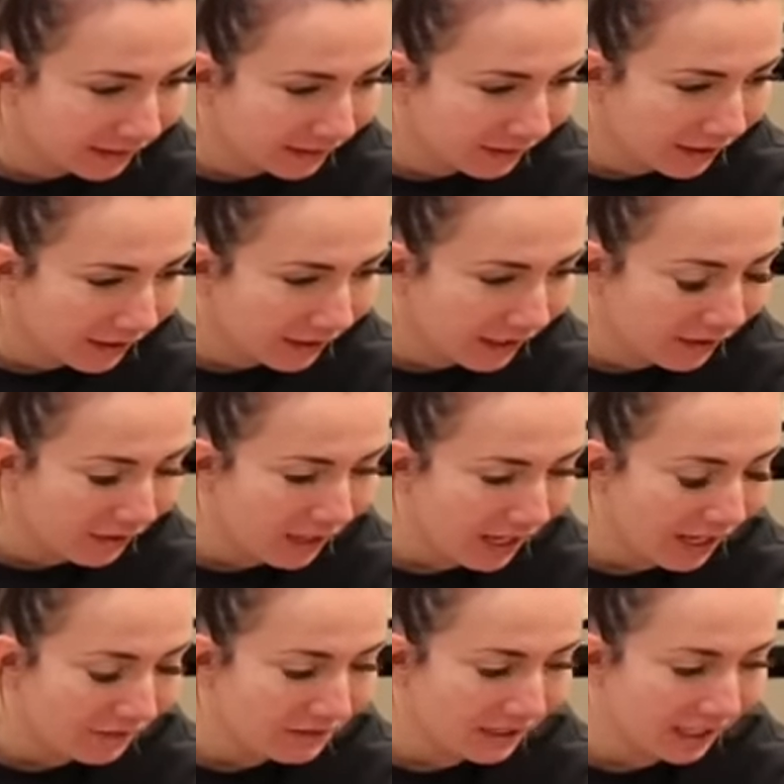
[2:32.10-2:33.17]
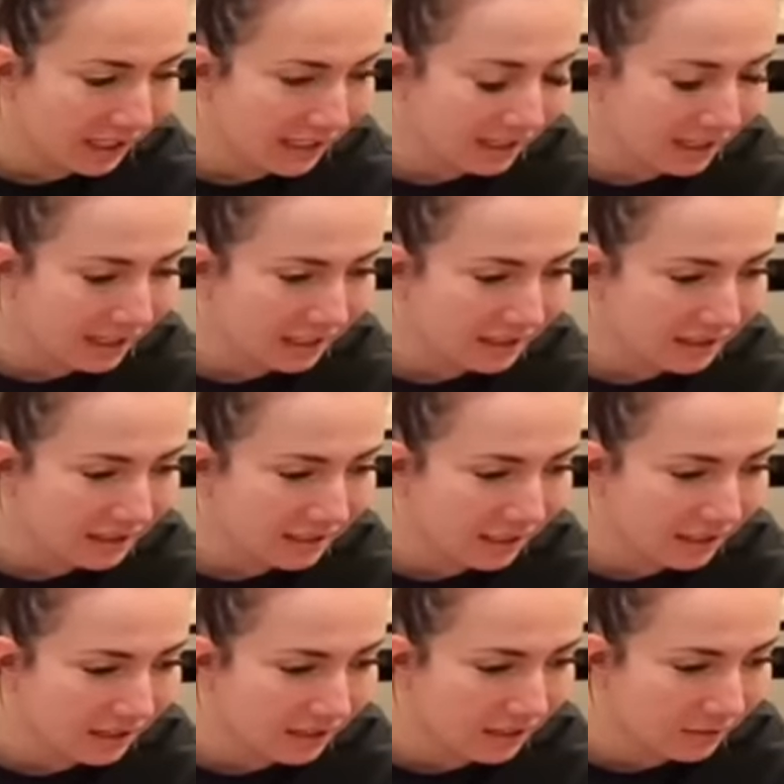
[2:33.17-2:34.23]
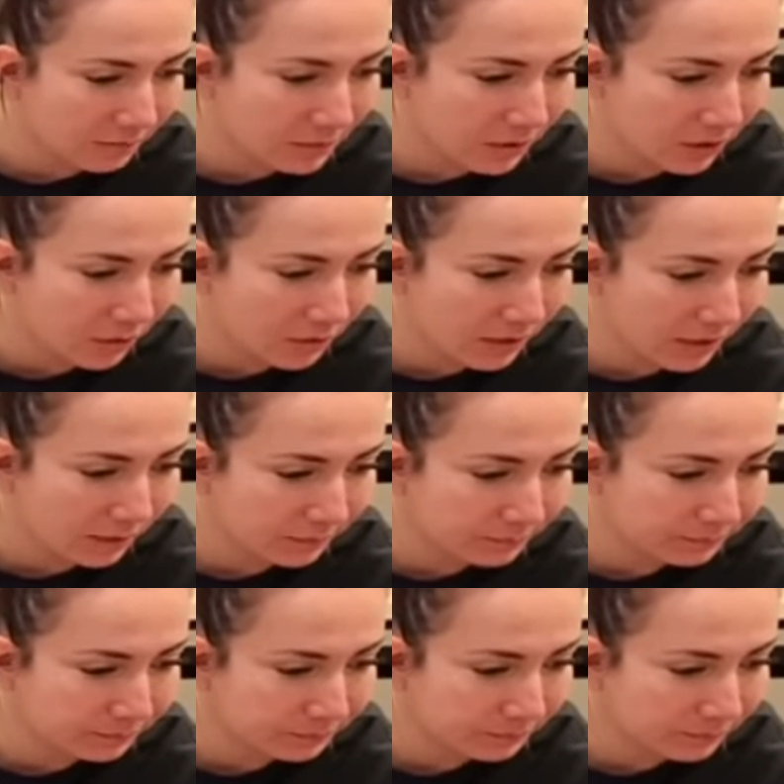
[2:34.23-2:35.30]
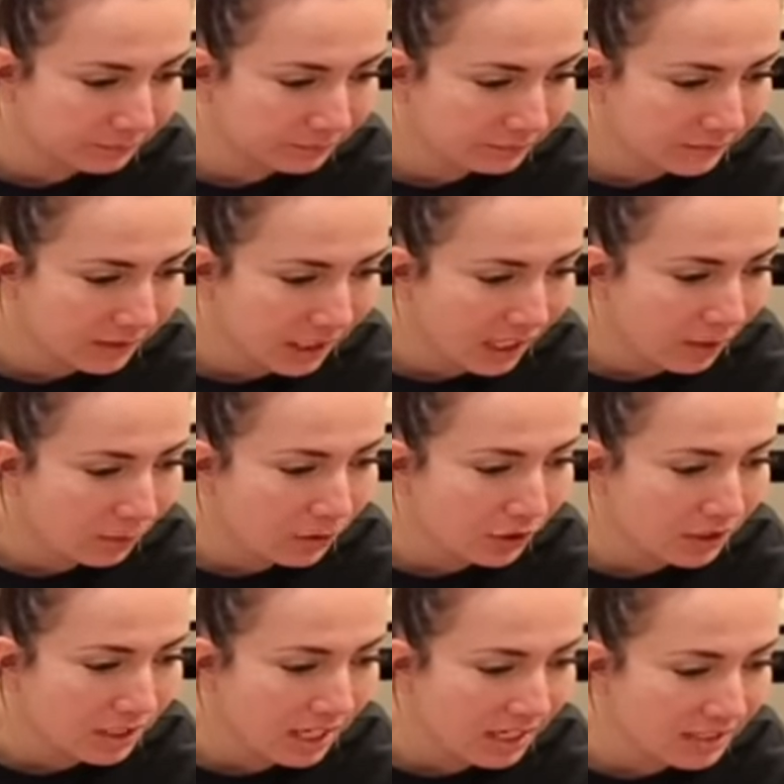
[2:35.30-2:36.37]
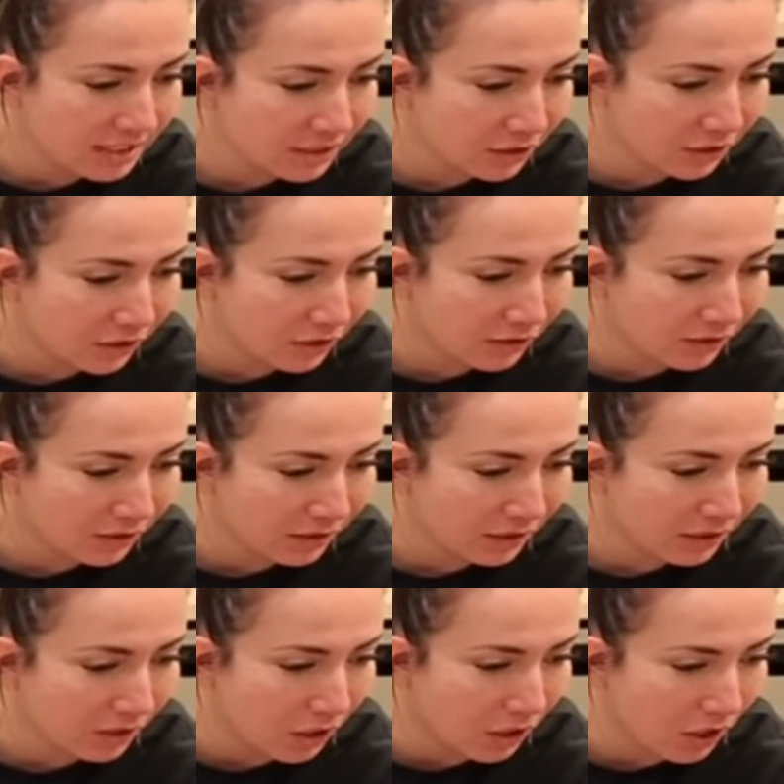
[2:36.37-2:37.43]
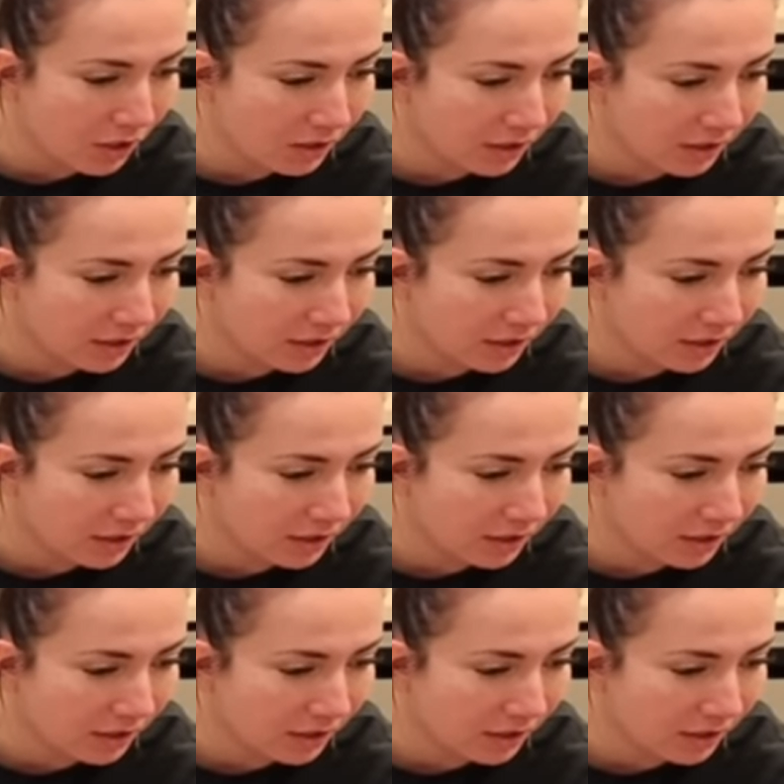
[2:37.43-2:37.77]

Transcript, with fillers: click it to get them to go down. It would look nice in a garden.